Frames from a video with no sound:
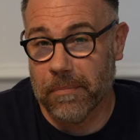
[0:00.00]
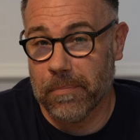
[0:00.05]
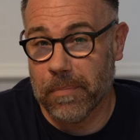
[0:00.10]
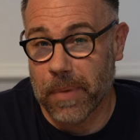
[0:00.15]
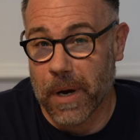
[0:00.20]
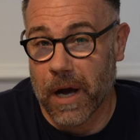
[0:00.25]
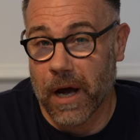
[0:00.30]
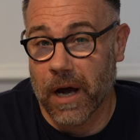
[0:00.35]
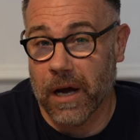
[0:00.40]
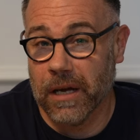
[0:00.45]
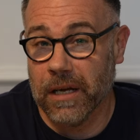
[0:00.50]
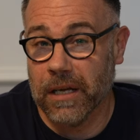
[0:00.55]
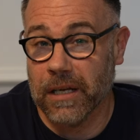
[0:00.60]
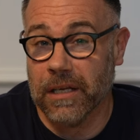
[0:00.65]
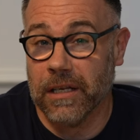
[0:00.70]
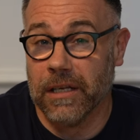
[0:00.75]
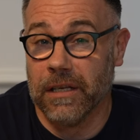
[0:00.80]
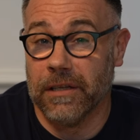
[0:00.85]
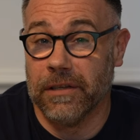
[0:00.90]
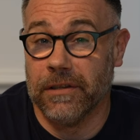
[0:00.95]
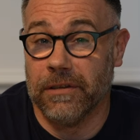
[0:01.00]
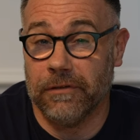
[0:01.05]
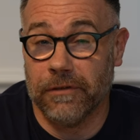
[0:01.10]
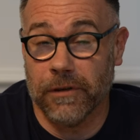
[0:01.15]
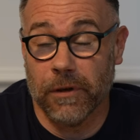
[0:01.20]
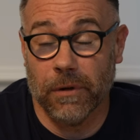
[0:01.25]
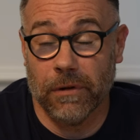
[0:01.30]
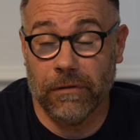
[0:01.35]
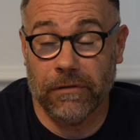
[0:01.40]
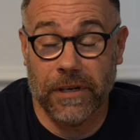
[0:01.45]
but the
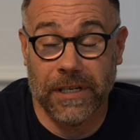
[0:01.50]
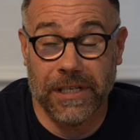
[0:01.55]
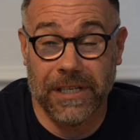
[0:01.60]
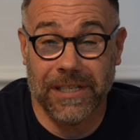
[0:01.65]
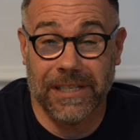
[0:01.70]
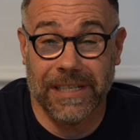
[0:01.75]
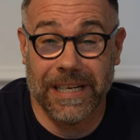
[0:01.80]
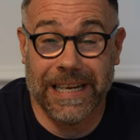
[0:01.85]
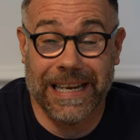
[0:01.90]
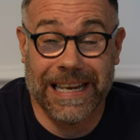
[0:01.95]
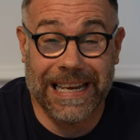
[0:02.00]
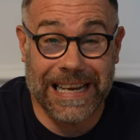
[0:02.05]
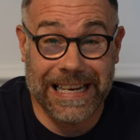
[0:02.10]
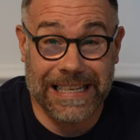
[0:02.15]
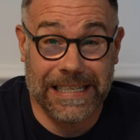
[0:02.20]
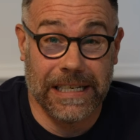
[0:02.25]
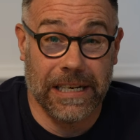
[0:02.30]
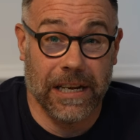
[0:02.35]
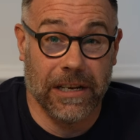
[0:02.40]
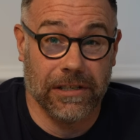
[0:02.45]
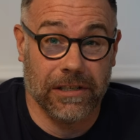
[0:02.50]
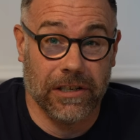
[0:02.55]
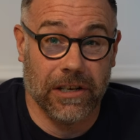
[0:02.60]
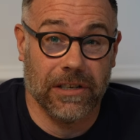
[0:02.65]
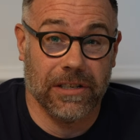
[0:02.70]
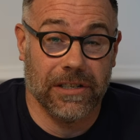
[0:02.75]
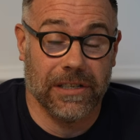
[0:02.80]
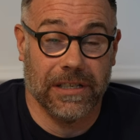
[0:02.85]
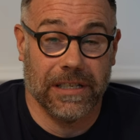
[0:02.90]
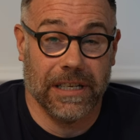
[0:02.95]
fuel efficiency isn't as good
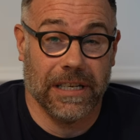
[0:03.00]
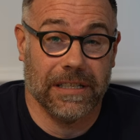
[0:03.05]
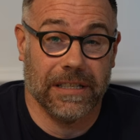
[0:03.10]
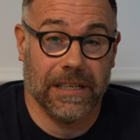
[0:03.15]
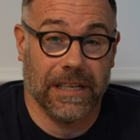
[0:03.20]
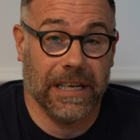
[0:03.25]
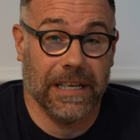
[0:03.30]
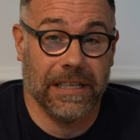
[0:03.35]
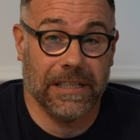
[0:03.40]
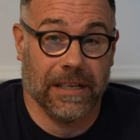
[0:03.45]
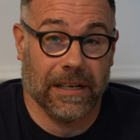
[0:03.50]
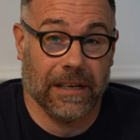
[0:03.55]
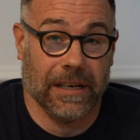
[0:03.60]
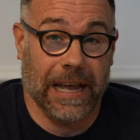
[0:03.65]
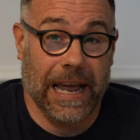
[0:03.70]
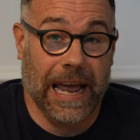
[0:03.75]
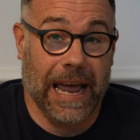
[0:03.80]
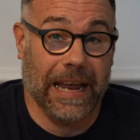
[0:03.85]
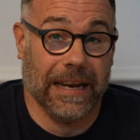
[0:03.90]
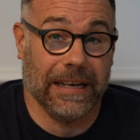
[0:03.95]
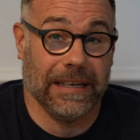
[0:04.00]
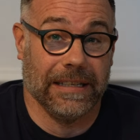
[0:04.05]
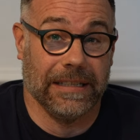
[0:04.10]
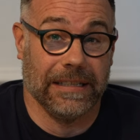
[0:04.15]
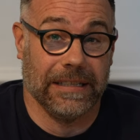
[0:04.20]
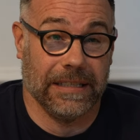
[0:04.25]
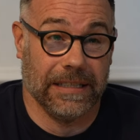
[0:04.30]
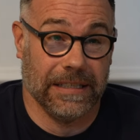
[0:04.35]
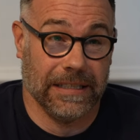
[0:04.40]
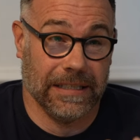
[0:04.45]
as a diesel heater,
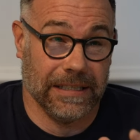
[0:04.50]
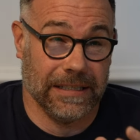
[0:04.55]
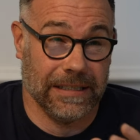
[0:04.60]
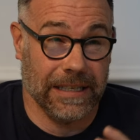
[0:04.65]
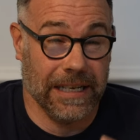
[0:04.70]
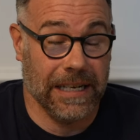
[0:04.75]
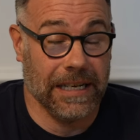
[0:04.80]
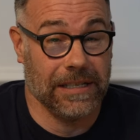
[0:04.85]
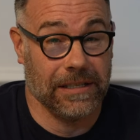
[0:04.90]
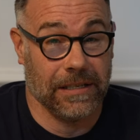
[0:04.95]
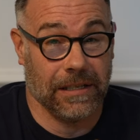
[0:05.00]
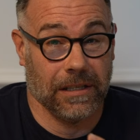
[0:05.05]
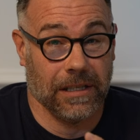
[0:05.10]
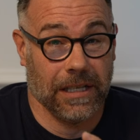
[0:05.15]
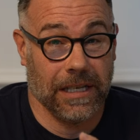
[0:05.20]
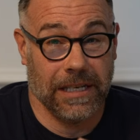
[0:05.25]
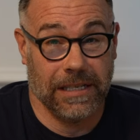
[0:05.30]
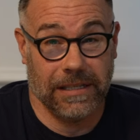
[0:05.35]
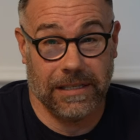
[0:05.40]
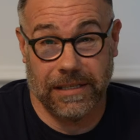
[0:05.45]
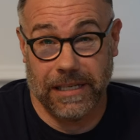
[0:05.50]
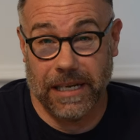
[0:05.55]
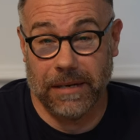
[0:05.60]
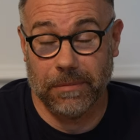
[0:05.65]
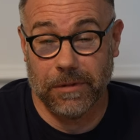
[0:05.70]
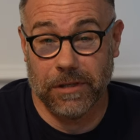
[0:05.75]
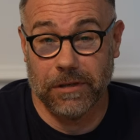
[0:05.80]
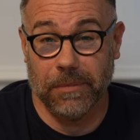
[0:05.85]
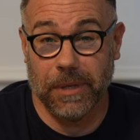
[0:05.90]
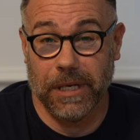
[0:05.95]
and diesel is
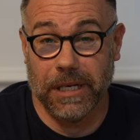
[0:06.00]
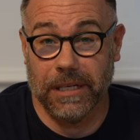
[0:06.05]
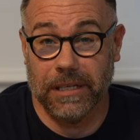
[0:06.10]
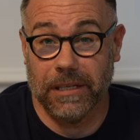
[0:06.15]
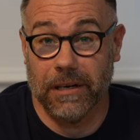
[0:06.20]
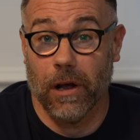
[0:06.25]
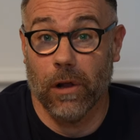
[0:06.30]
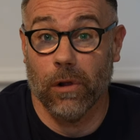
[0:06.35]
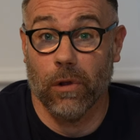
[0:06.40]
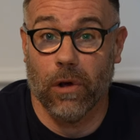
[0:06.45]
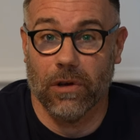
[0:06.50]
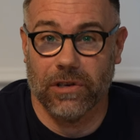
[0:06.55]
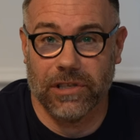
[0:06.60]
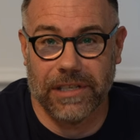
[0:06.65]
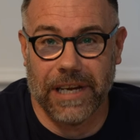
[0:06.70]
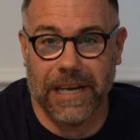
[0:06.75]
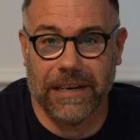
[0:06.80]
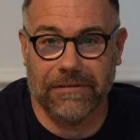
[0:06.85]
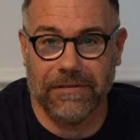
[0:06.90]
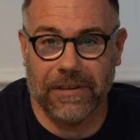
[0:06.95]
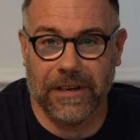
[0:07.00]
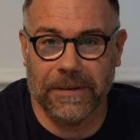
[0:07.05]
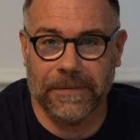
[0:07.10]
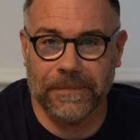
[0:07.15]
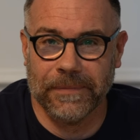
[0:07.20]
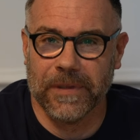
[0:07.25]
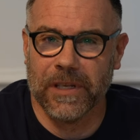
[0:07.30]
deemed to be a lot safer.